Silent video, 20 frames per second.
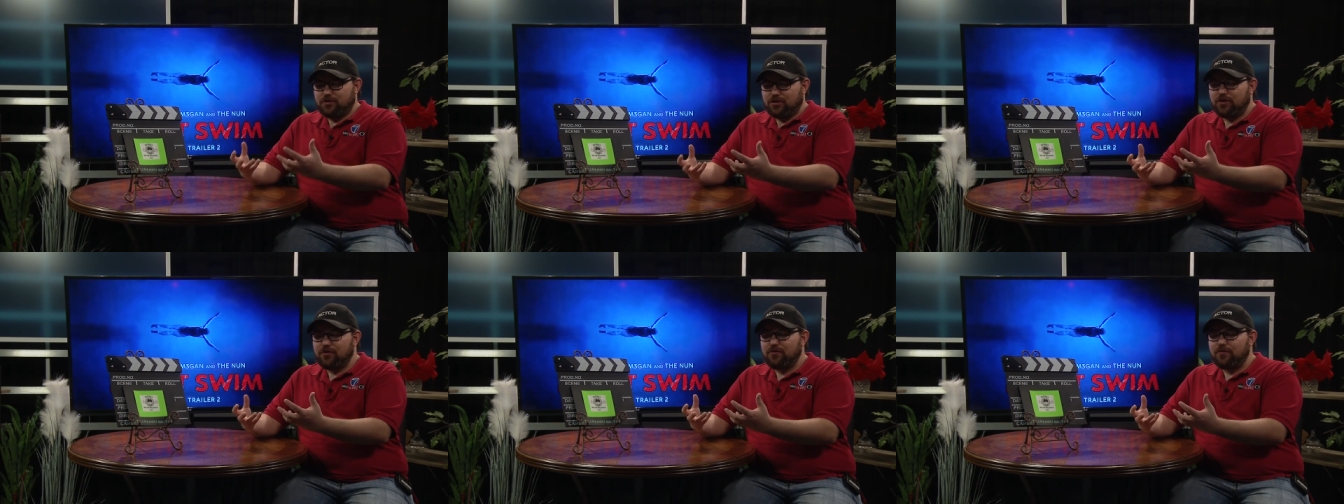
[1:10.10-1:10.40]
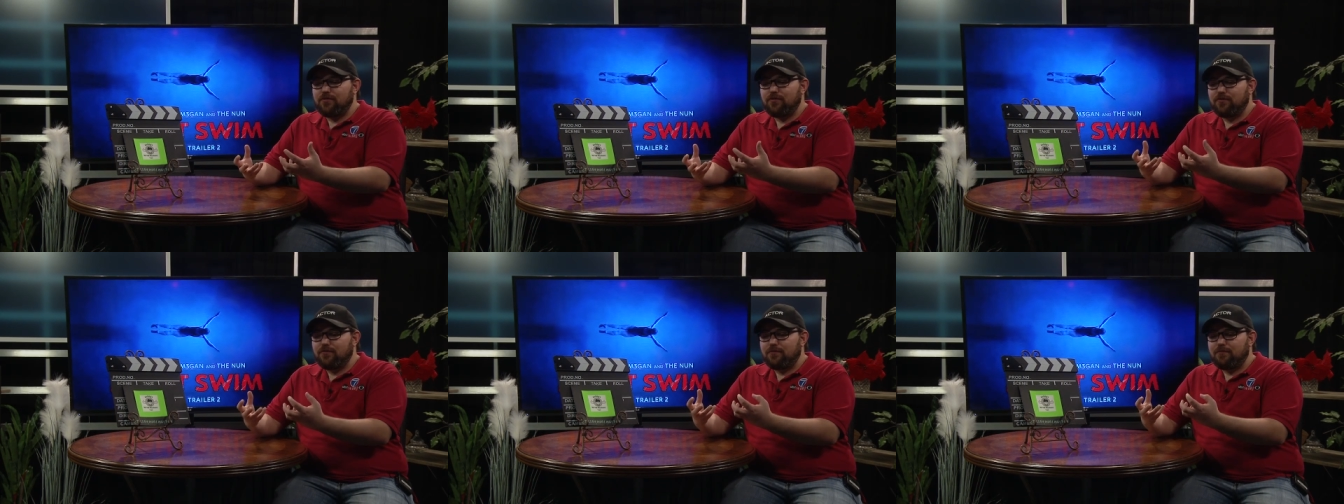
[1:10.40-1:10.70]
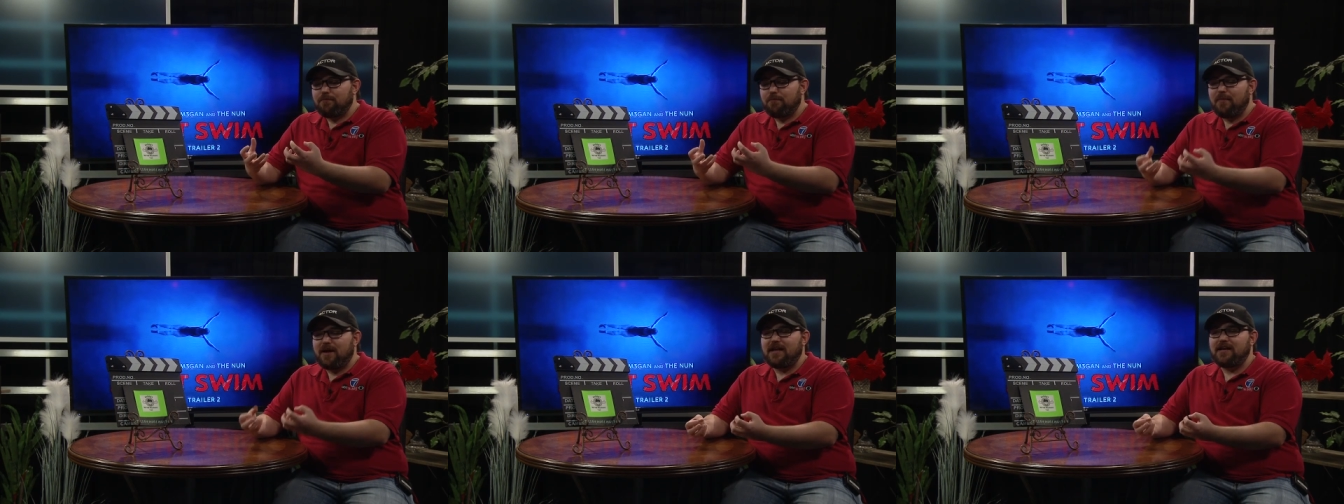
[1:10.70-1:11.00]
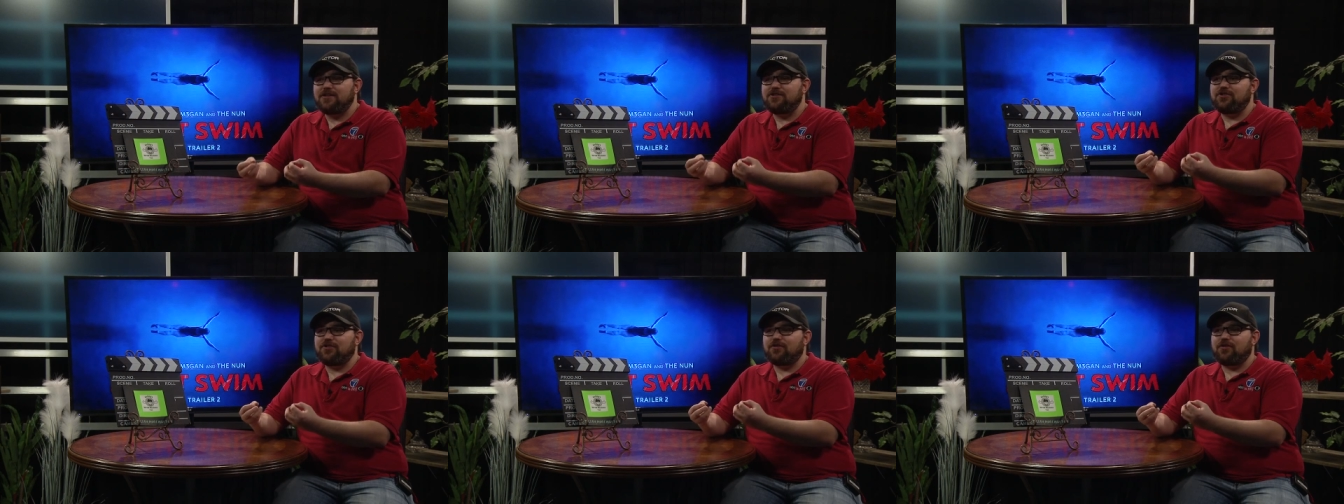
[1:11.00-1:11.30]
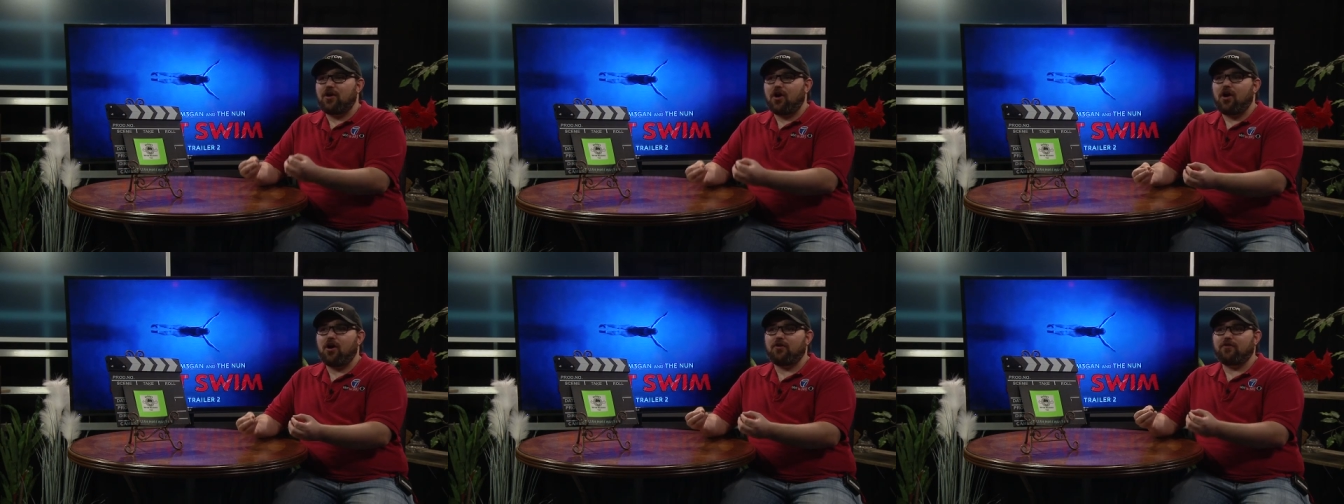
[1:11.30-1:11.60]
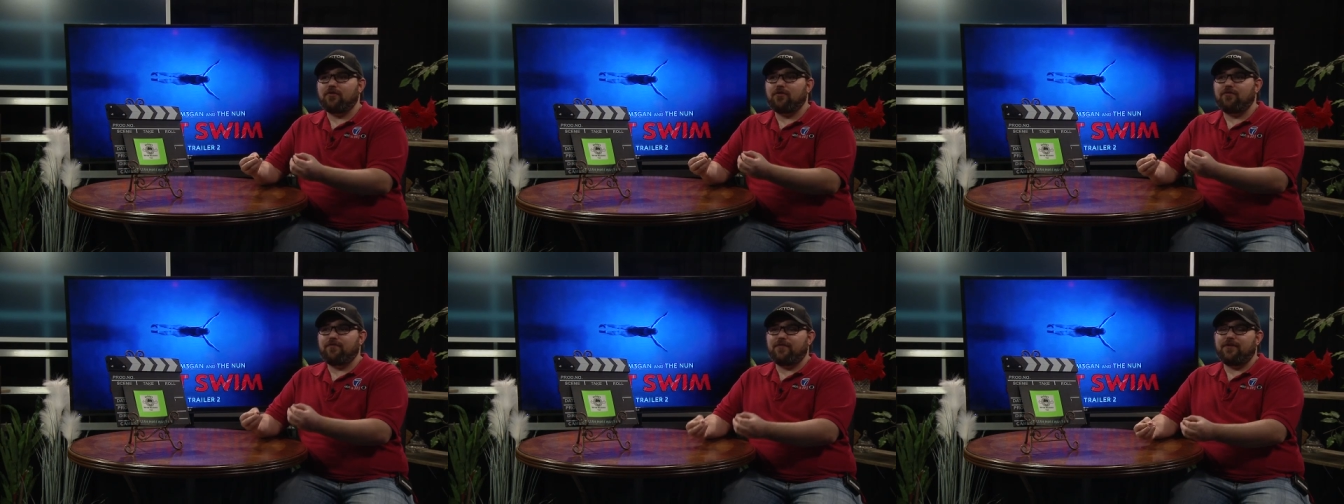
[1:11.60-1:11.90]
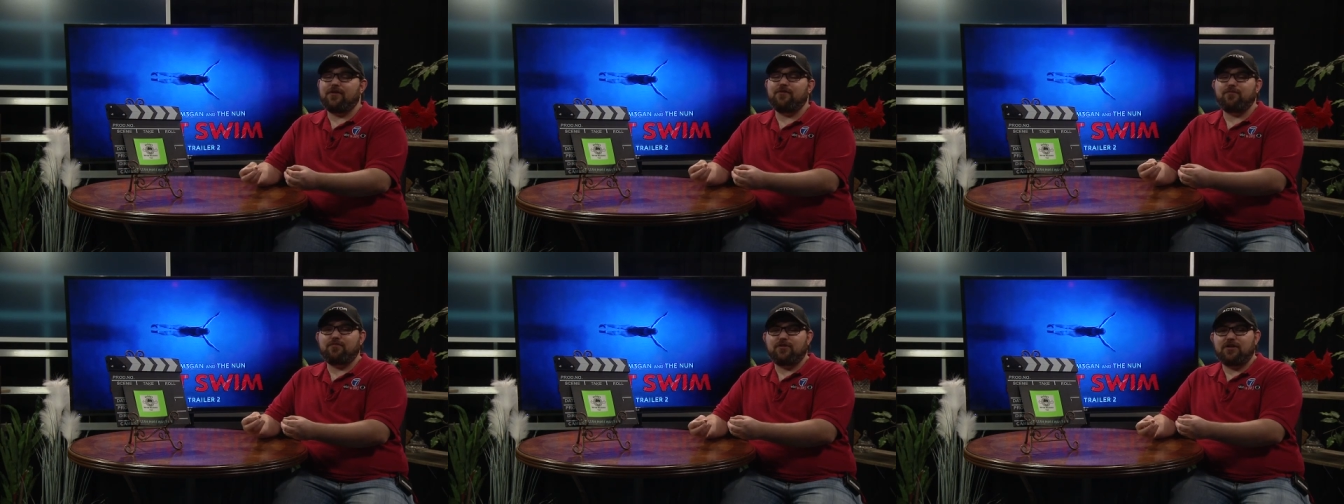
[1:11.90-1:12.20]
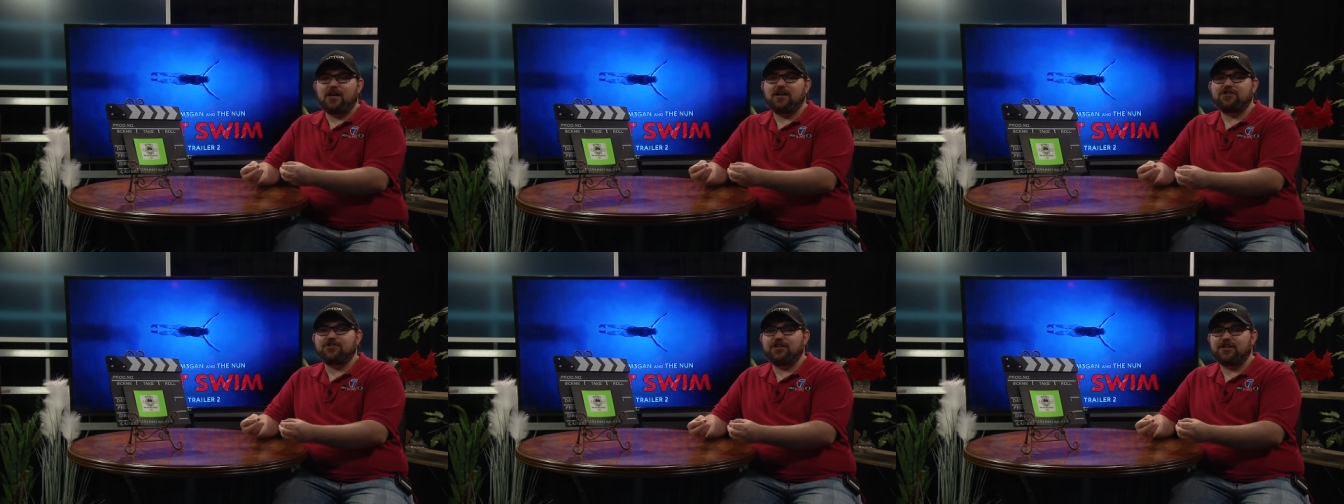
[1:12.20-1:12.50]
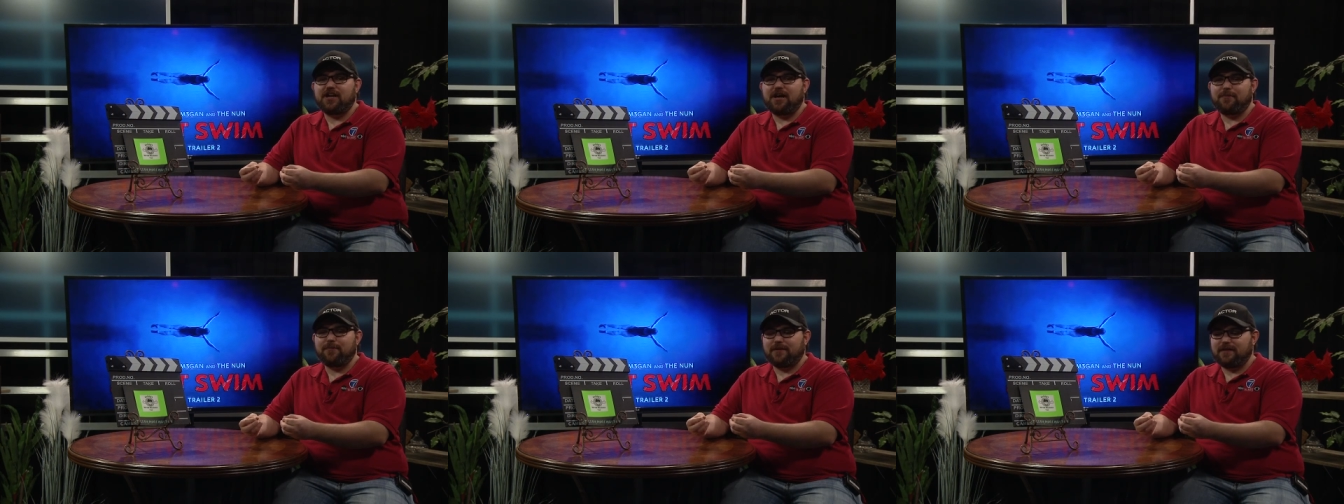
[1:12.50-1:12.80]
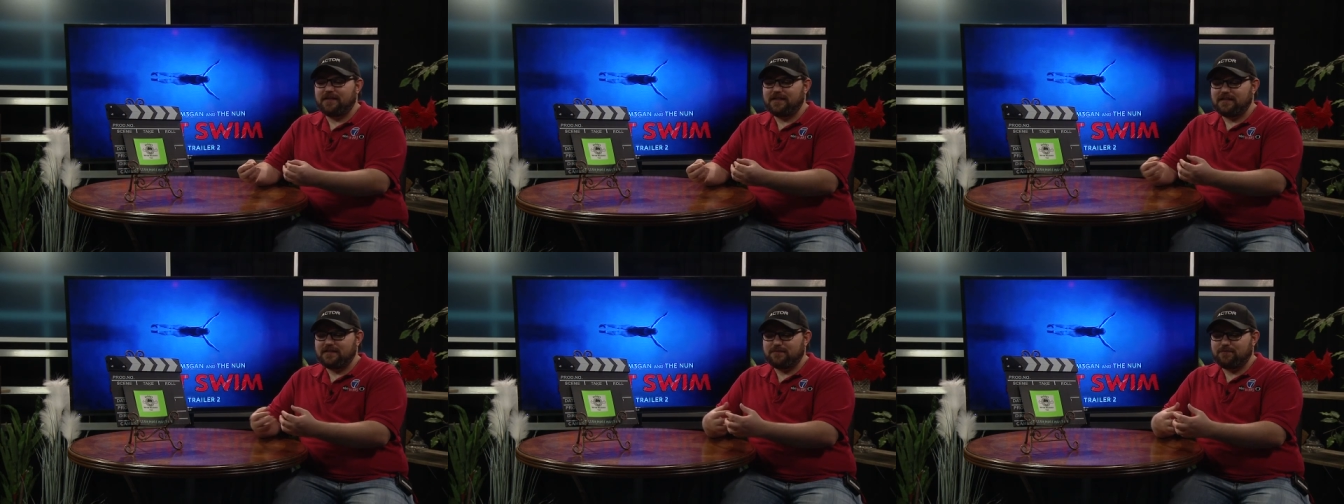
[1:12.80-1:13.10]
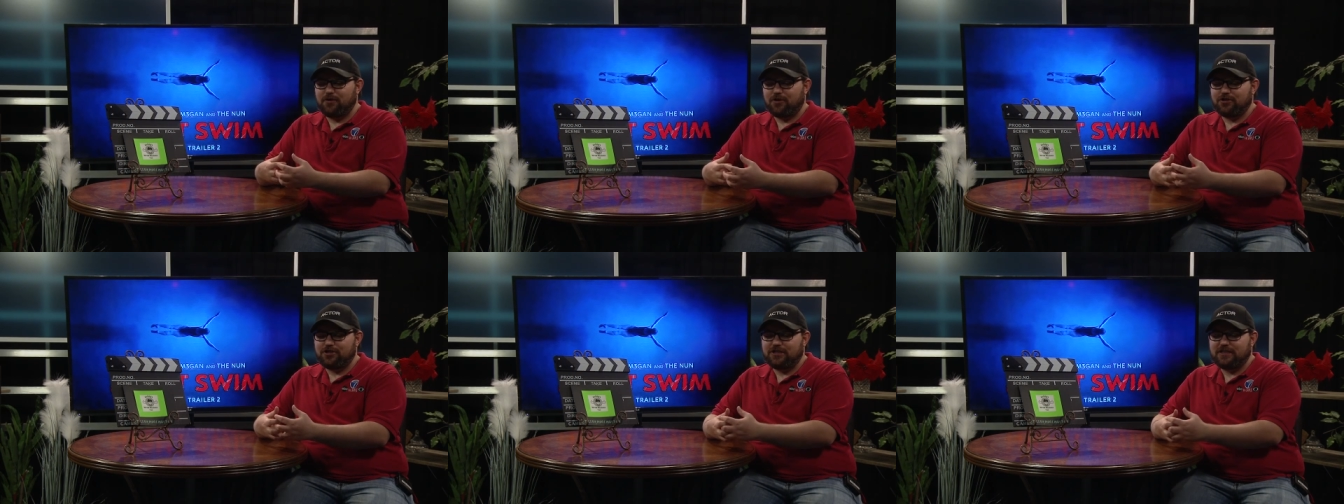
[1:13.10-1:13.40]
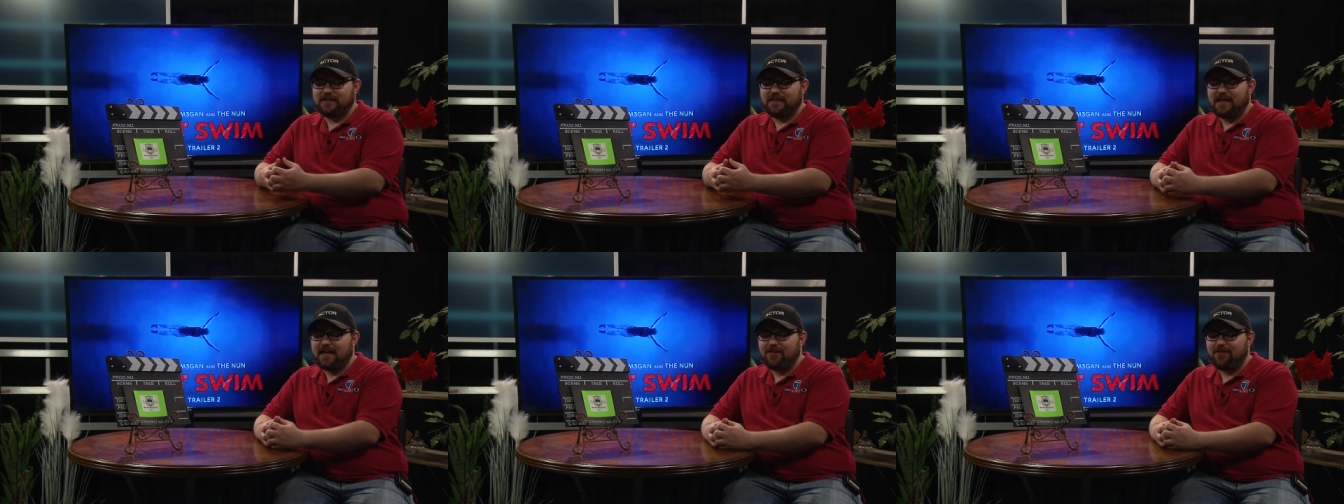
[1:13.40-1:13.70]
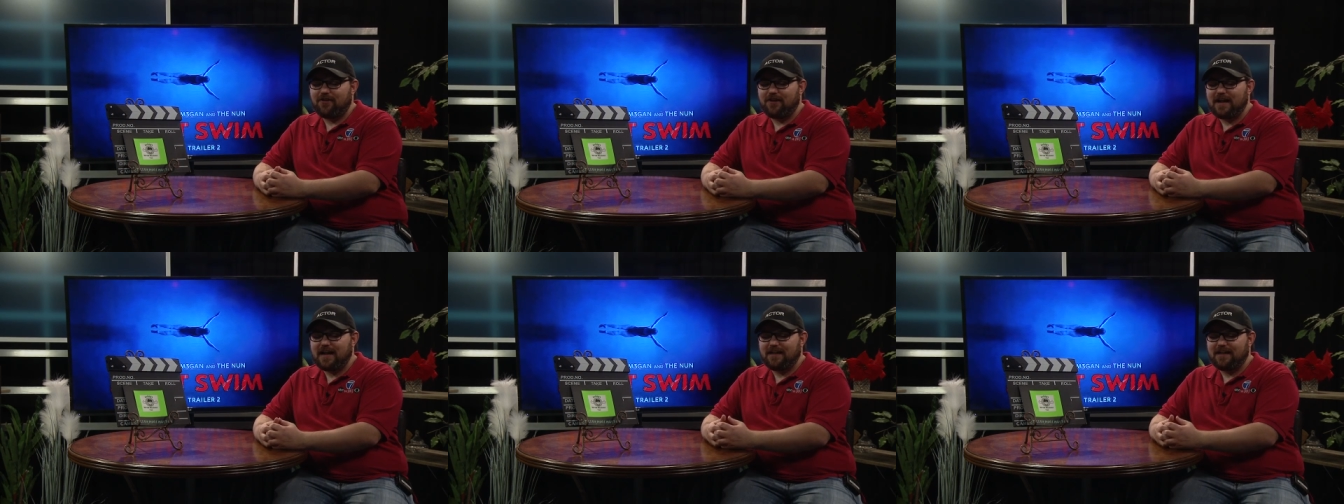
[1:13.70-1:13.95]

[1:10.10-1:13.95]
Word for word: two major horror film production companies merging together.